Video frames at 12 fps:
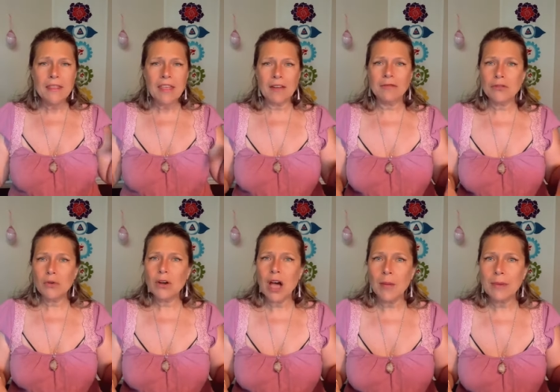that
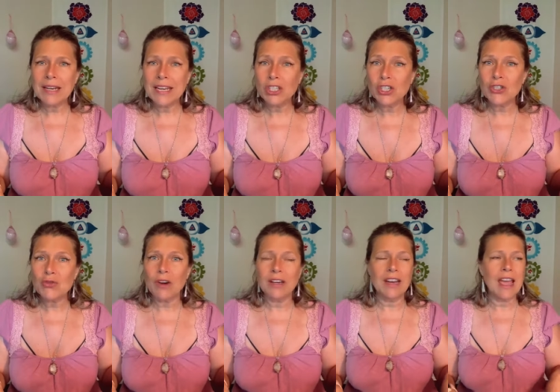food combinations
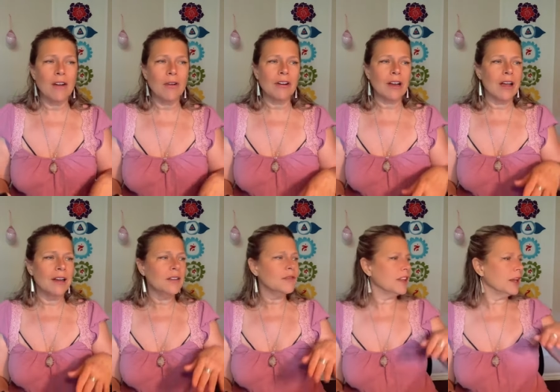right now are
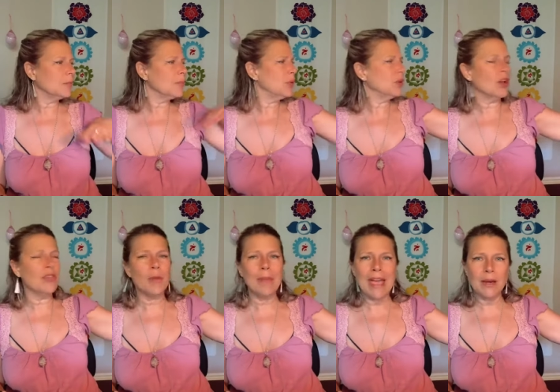kind of like put on
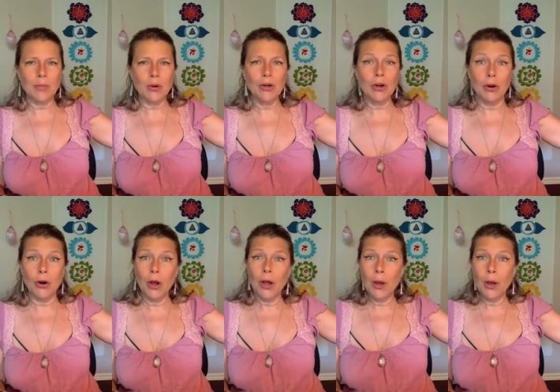the back burner.